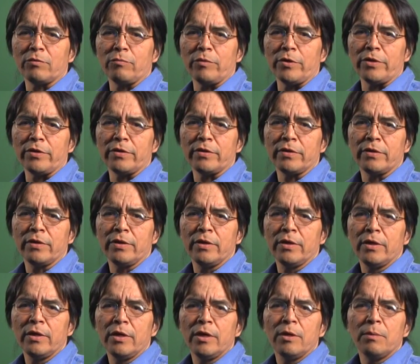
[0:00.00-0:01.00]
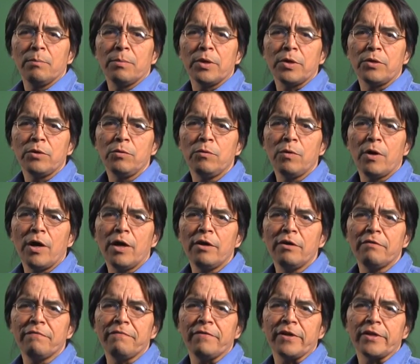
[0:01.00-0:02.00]
with, but who are
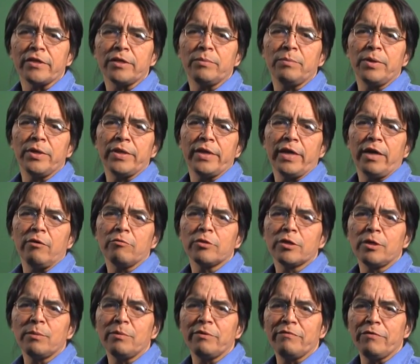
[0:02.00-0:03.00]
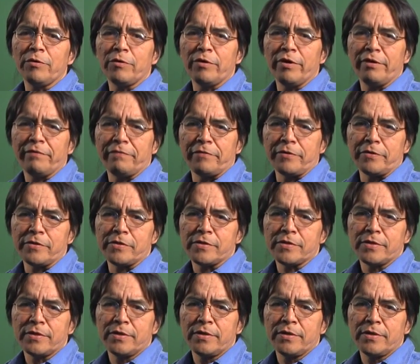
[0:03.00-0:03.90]
affected by the outcome of your efforts.